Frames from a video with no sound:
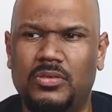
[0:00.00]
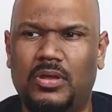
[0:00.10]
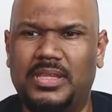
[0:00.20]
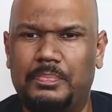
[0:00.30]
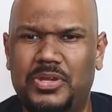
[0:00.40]

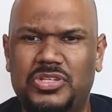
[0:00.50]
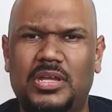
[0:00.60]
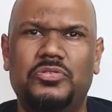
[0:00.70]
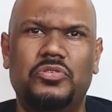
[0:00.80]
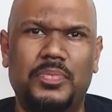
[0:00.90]
your
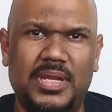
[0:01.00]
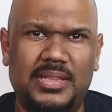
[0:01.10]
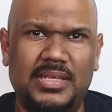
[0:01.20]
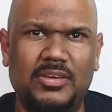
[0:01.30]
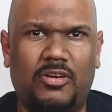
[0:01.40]
temperature and
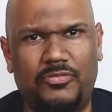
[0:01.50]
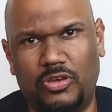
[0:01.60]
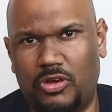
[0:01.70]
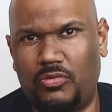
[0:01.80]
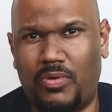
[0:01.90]
humidity
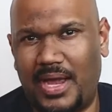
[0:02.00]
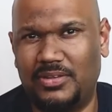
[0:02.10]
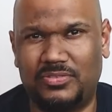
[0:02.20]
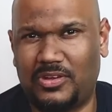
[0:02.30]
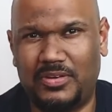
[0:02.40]
of your
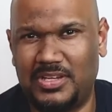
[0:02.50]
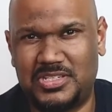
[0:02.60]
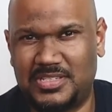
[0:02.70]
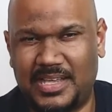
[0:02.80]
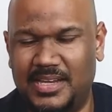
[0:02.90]
wine
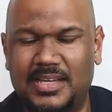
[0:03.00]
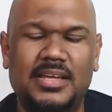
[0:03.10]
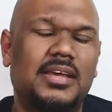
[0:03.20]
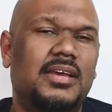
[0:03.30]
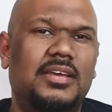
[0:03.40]
storage
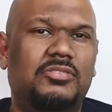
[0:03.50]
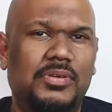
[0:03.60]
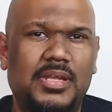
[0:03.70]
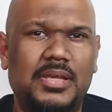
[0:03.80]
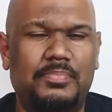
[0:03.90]
cellar
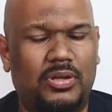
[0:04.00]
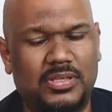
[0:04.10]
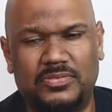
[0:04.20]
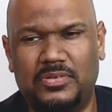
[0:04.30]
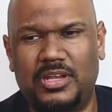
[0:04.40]
is really
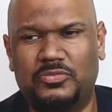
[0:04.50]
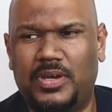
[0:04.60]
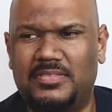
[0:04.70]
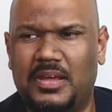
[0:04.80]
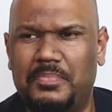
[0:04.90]
important. So that's
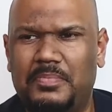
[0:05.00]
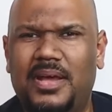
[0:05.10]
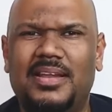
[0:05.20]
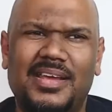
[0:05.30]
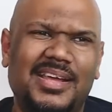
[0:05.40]
one example.
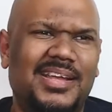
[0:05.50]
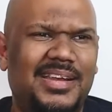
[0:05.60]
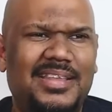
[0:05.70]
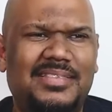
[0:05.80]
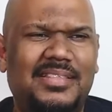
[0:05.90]
But
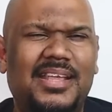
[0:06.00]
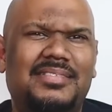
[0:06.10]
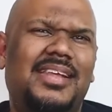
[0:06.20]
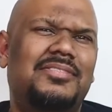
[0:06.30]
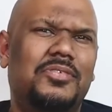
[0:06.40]

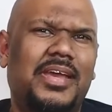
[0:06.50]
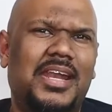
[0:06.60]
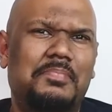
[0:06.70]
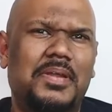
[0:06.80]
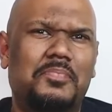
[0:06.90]
let's look
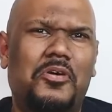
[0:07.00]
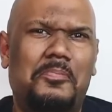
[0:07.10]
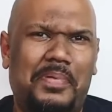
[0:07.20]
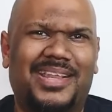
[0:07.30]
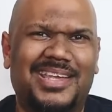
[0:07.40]
at a bit
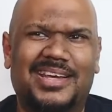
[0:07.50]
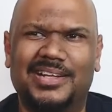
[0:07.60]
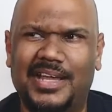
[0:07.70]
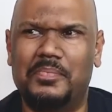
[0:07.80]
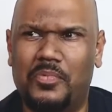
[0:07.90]
more
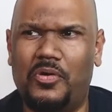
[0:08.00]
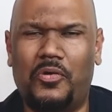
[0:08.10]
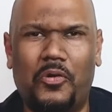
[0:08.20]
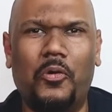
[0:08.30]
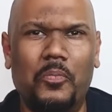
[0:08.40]
practical and
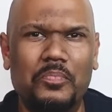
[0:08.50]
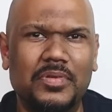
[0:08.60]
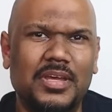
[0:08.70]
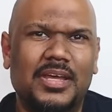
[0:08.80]
more home